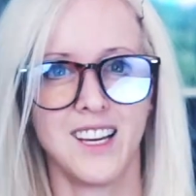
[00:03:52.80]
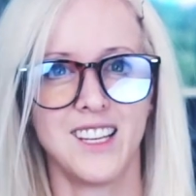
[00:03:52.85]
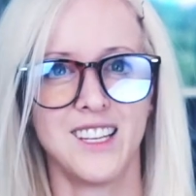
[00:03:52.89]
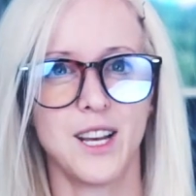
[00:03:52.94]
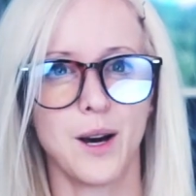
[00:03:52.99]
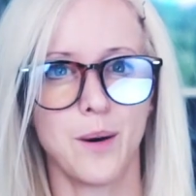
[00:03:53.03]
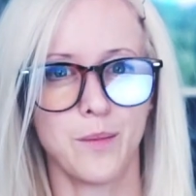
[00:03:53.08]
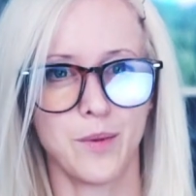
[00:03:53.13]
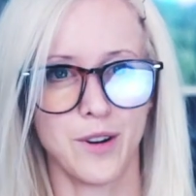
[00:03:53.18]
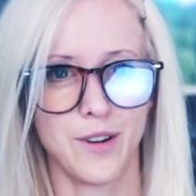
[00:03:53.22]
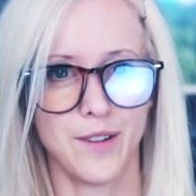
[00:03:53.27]

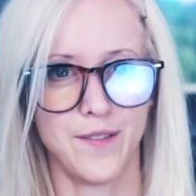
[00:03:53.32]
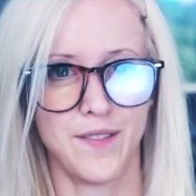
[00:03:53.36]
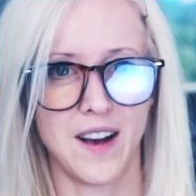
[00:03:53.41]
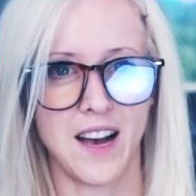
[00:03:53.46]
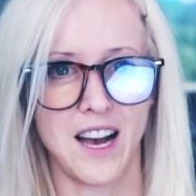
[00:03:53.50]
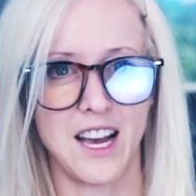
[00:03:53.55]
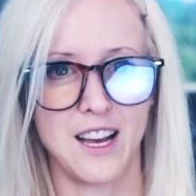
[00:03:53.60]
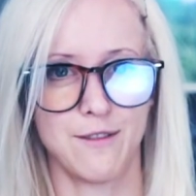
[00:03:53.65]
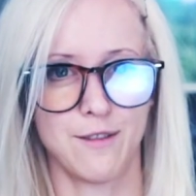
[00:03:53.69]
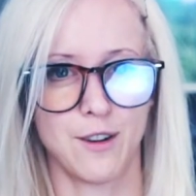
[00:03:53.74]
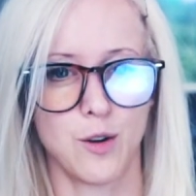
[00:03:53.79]
Number
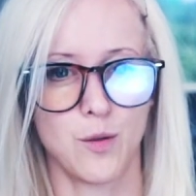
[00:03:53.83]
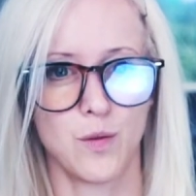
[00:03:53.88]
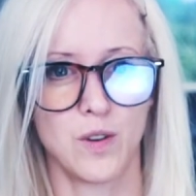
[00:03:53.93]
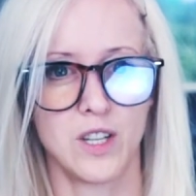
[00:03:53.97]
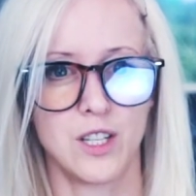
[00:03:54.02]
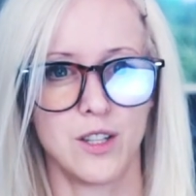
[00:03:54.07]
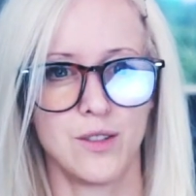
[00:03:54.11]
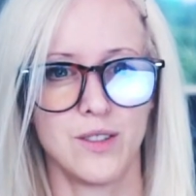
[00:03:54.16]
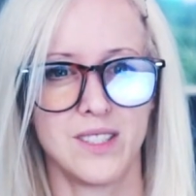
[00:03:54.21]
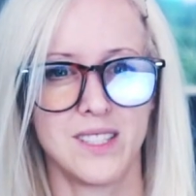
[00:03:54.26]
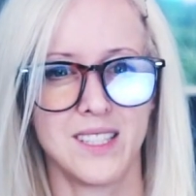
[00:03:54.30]
5,
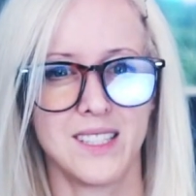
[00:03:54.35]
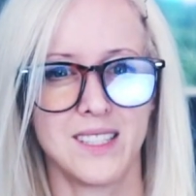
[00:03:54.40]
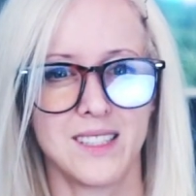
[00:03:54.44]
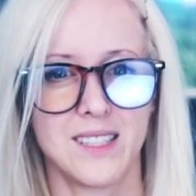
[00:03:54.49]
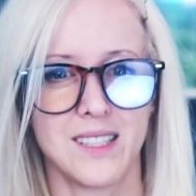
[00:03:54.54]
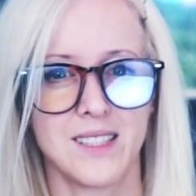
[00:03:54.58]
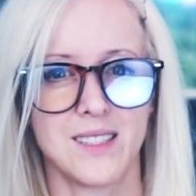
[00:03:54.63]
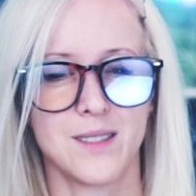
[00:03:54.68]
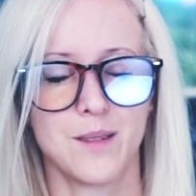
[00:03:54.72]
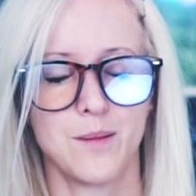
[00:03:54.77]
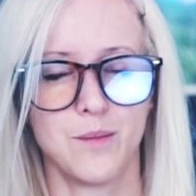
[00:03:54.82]
reducing
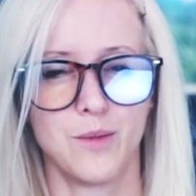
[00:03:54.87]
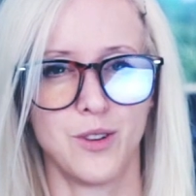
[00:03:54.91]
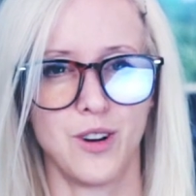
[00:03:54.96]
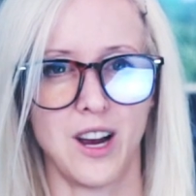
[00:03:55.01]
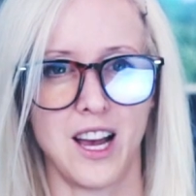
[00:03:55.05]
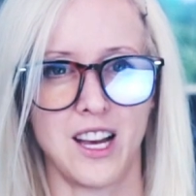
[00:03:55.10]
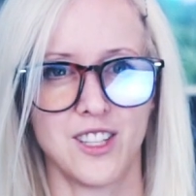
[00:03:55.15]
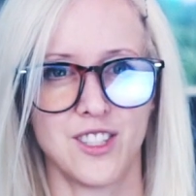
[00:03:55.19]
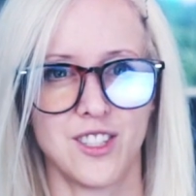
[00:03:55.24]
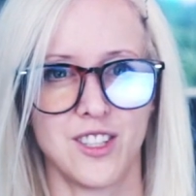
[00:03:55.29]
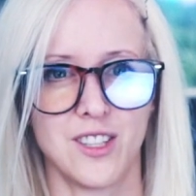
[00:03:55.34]
system
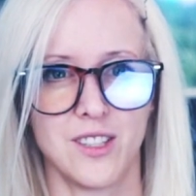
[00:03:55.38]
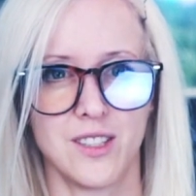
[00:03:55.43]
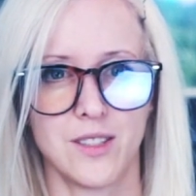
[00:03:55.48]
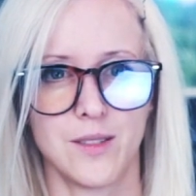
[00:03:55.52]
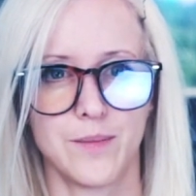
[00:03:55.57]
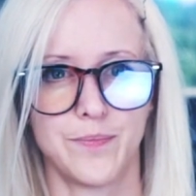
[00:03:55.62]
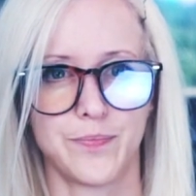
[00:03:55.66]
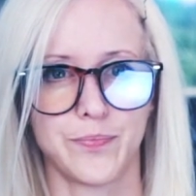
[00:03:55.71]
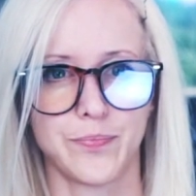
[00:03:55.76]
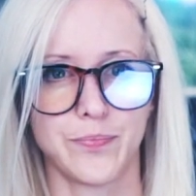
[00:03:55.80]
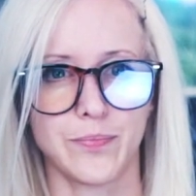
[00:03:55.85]
crashes.
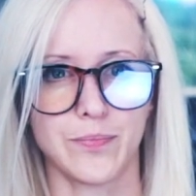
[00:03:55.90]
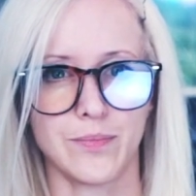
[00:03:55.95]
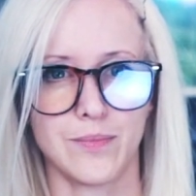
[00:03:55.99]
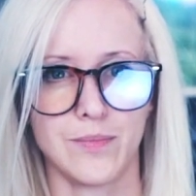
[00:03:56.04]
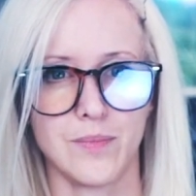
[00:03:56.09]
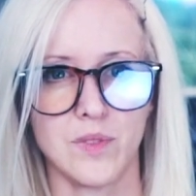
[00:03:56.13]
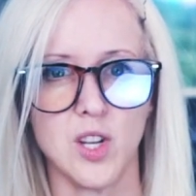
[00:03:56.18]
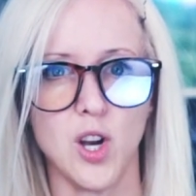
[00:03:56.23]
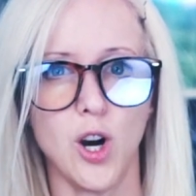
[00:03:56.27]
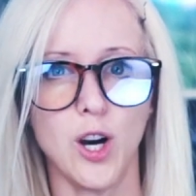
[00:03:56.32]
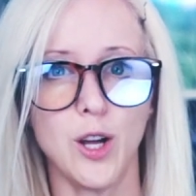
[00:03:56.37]

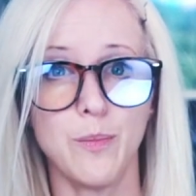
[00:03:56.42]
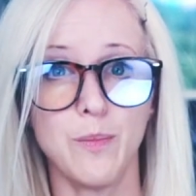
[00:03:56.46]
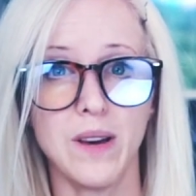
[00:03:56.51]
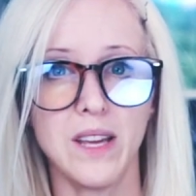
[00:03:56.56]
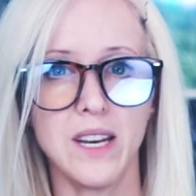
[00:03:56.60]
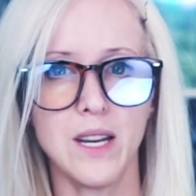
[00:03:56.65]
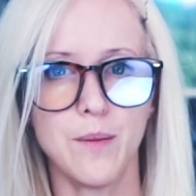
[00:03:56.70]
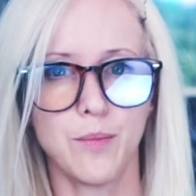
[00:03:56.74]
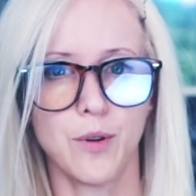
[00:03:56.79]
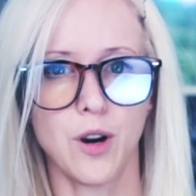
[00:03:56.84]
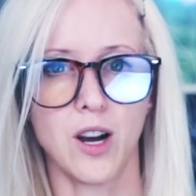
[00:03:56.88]
On
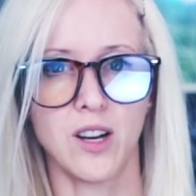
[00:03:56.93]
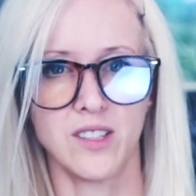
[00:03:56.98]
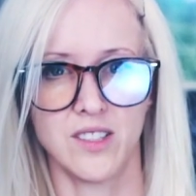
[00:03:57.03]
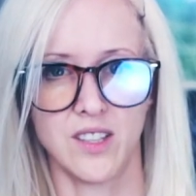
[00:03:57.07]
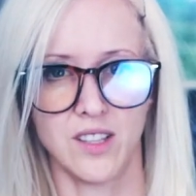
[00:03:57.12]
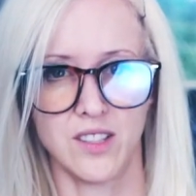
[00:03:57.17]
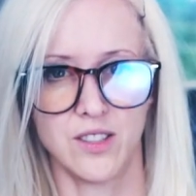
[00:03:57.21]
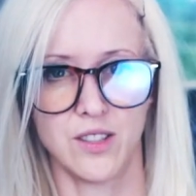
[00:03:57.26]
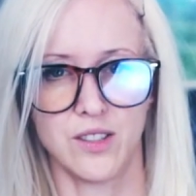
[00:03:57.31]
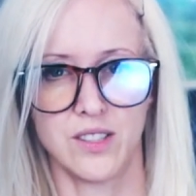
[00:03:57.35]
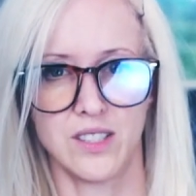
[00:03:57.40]
many
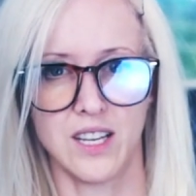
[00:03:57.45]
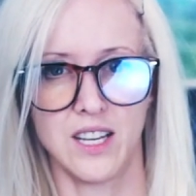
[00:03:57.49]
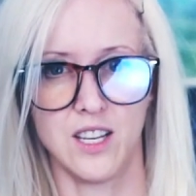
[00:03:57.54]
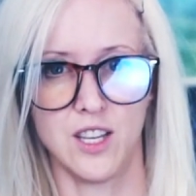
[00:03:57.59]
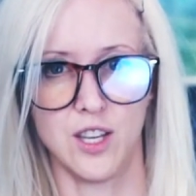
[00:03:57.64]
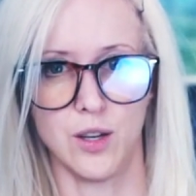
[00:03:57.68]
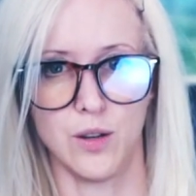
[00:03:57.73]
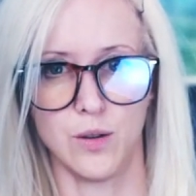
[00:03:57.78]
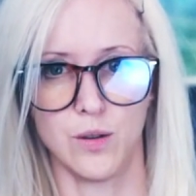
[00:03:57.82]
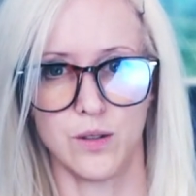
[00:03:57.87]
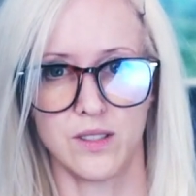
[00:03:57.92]
processors I
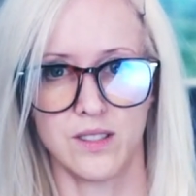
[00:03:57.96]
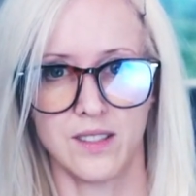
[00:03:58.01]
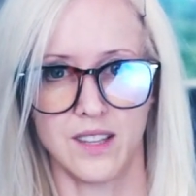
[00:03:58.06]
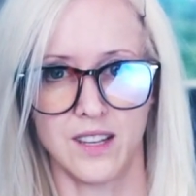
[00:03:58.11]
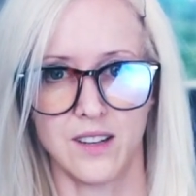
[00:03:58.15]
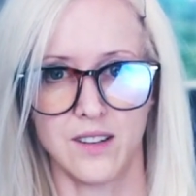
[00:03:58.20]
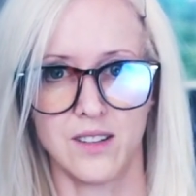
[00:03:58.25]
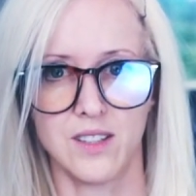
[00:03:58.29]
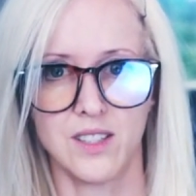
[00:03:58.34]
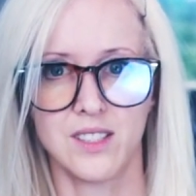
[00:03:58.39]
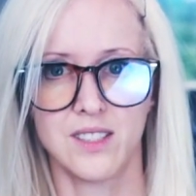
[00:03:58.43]
use,
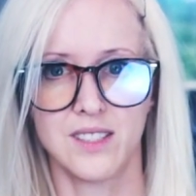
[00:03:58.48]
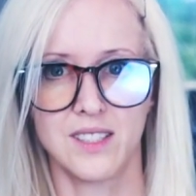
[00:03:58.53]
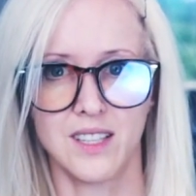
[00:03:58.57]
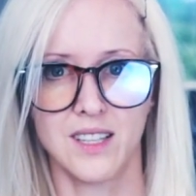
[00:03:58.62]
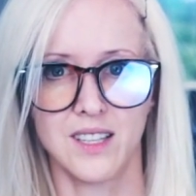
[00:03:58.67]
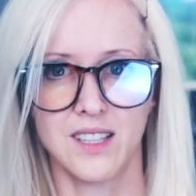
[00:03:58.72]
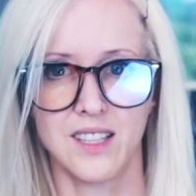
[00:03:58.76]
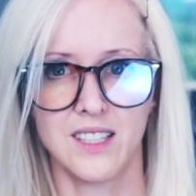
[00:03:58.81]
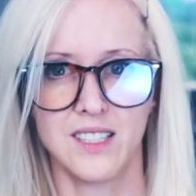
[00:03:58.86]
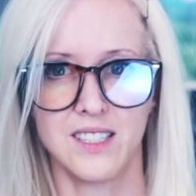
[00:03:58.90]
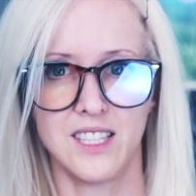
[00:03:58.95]
there is
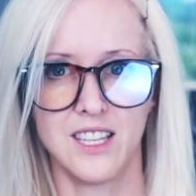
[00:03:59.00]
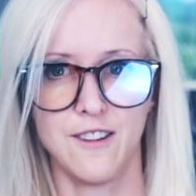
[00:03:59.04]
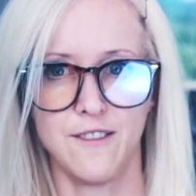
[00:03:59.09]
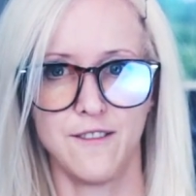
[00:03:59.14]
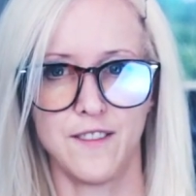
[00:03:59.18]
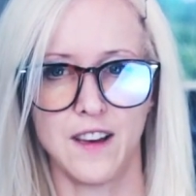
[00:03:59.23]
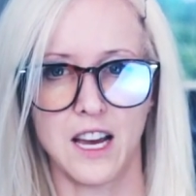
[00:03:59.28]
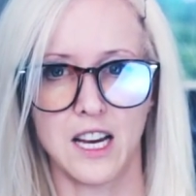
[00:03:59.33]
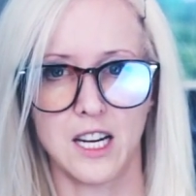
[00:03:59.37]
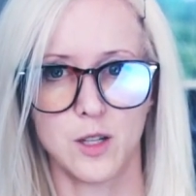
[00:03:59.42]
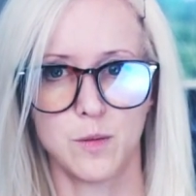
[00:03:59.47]
still a
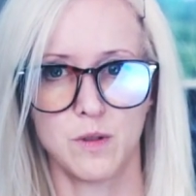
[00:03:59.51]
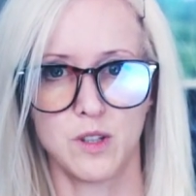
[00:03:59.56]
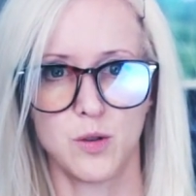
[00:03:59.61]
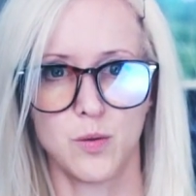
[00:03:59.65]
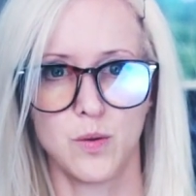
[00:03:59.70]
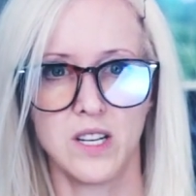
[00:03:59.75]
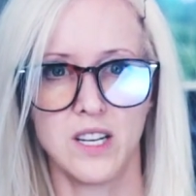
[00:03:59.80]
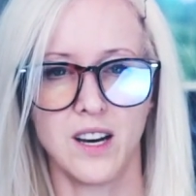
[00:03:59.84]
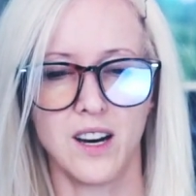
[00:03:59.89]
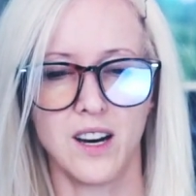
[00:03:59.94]
defect between